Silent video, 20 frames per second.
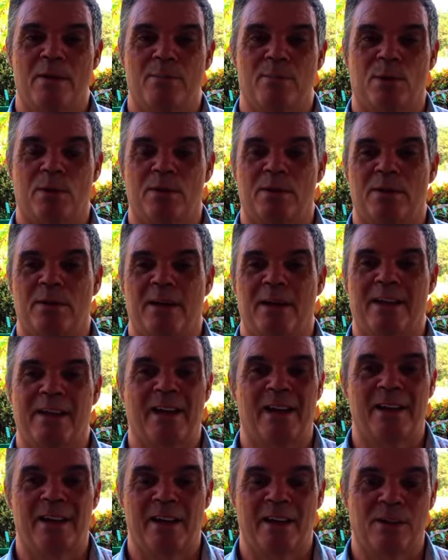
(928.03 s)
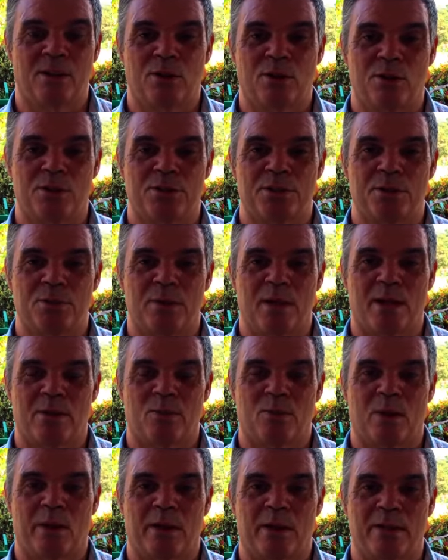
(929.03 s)
But again, I can go through that
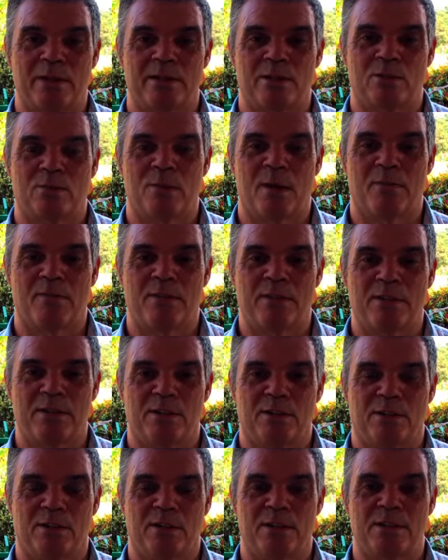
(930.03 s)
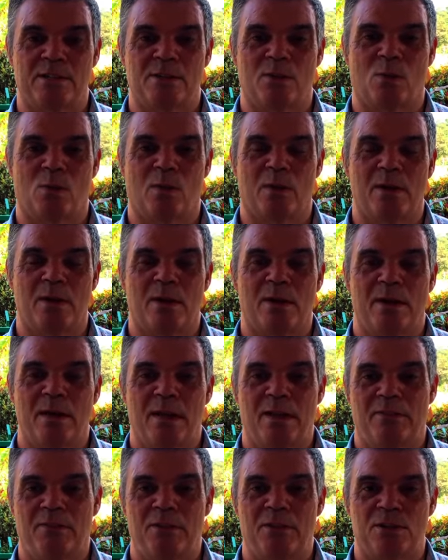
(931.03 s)
when I do my video as to
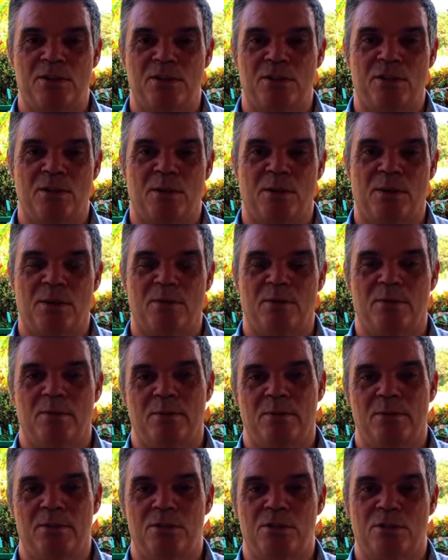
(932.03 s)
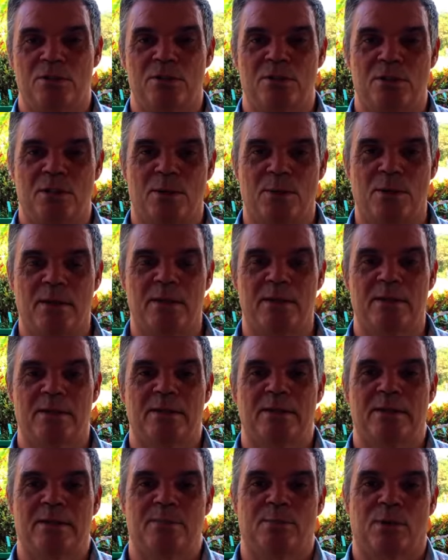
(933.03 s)
if you should do it, shouldn't do it.
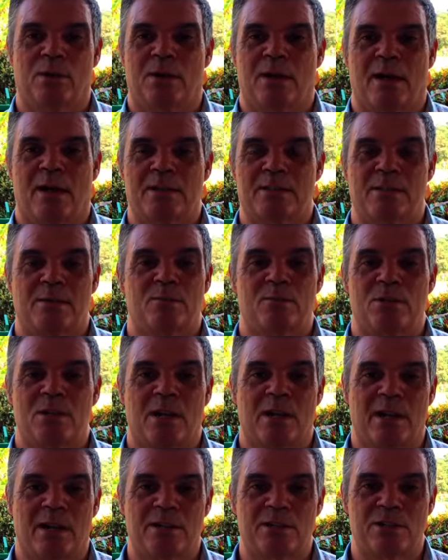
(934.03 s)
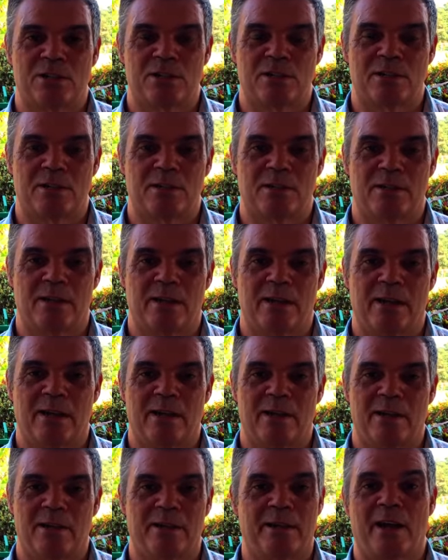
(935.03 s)
But as I was an electrician in
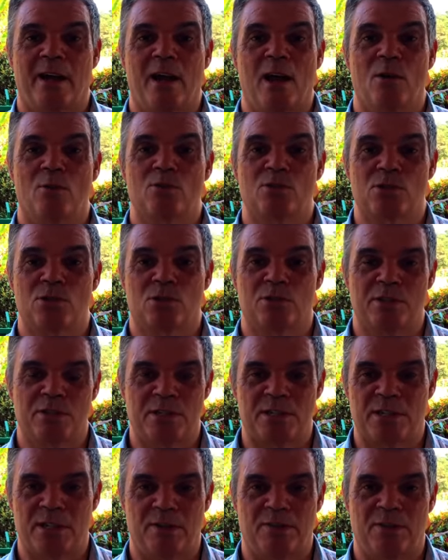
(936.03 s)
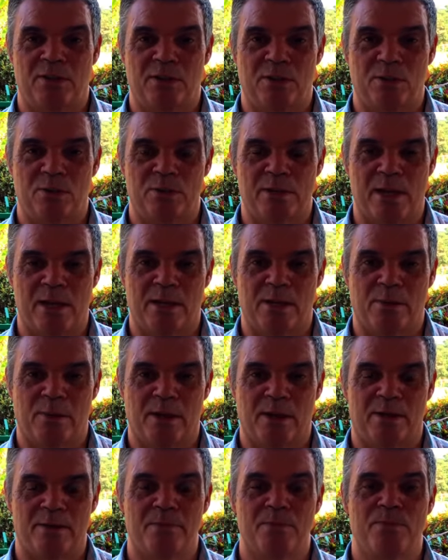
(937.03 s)
England, I always go the safety route
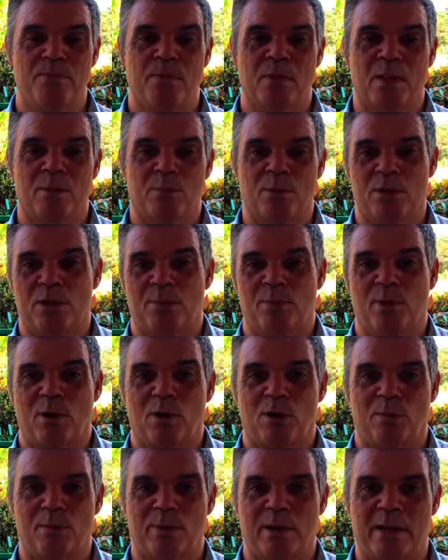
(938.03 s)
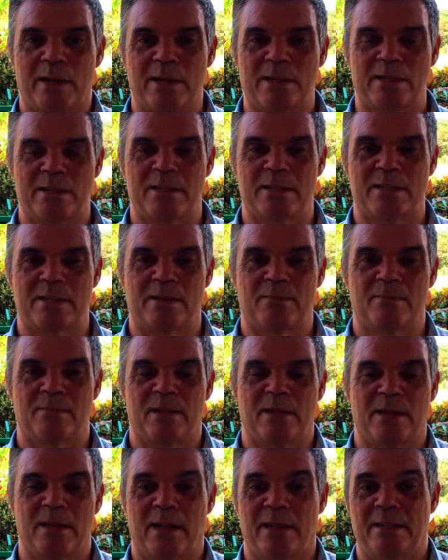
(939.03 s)
anyway. But the plug and play system,
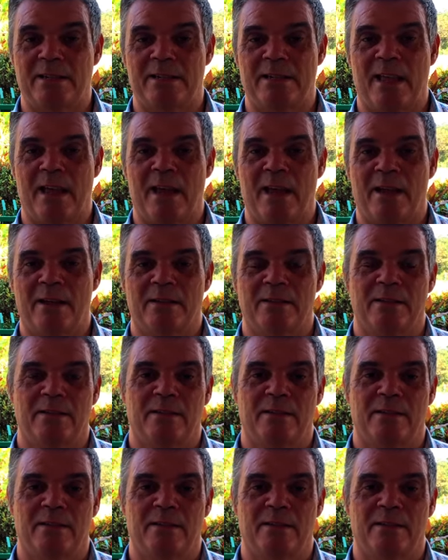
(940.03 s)
it's there.